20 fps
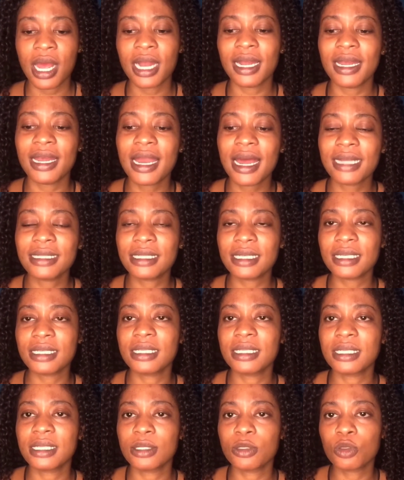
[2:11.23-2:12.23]
let it
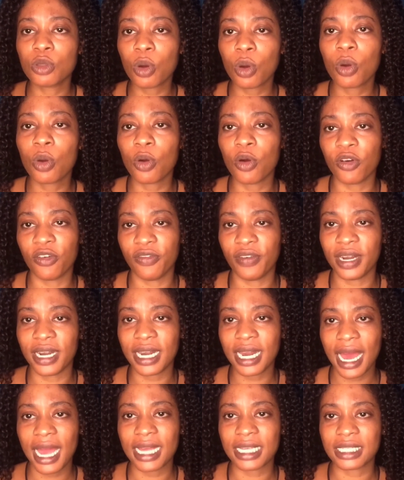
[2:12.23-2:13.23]
soak
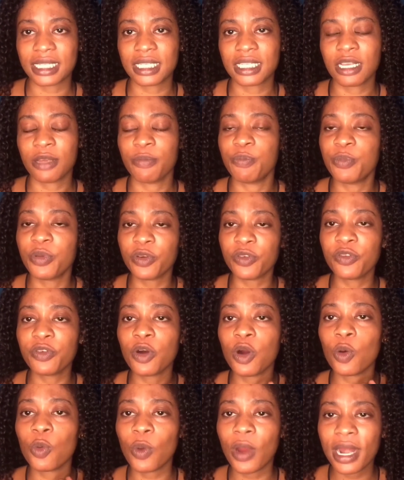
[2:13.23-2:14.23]
overnight
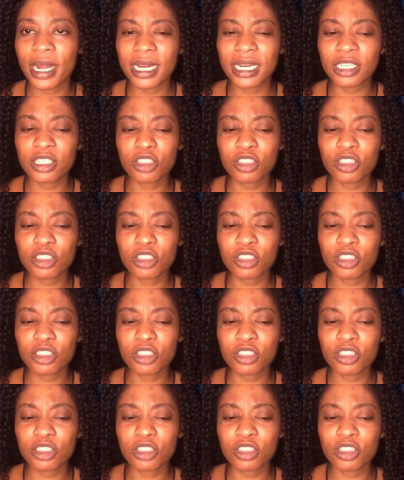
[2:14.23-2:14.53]
before wearing it.